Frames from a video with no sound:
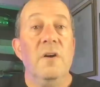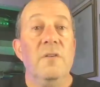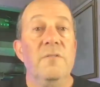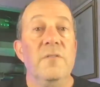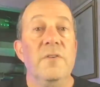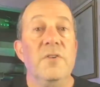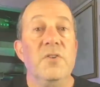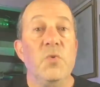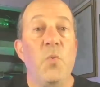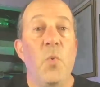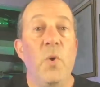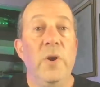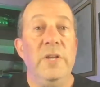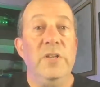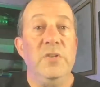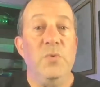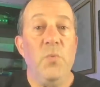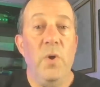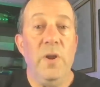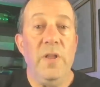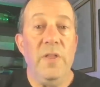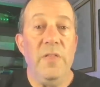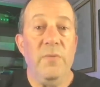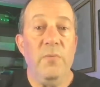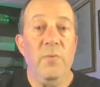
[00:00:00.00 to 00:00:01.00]
For
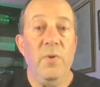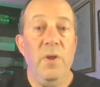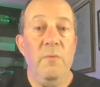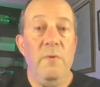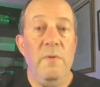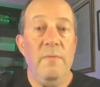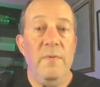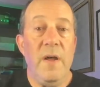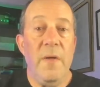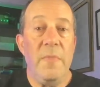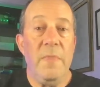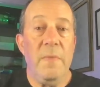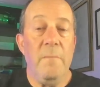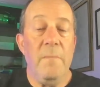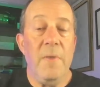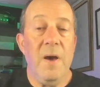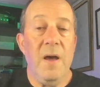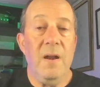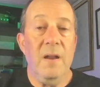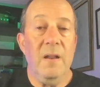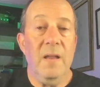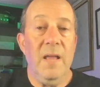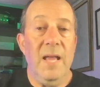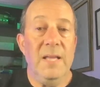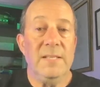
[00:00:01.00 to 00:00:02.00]
2023, we've got the
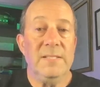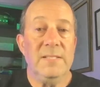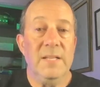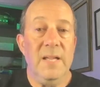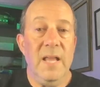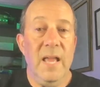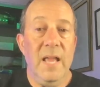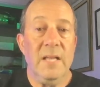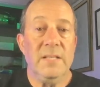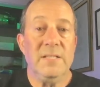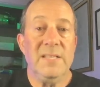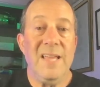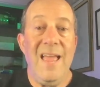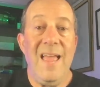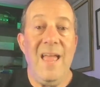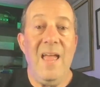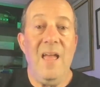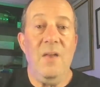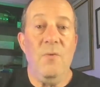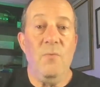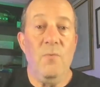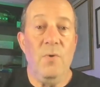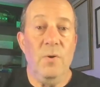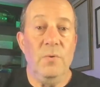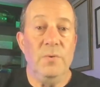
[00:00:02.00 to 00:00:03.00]
Model S and X
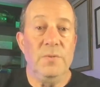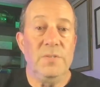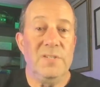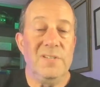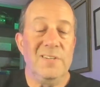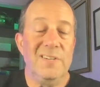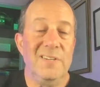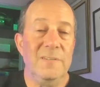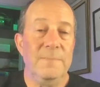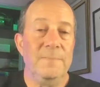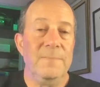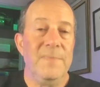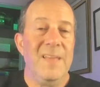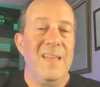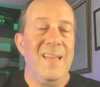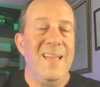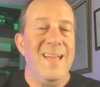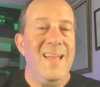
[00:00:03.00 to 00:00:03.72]
and Roadster.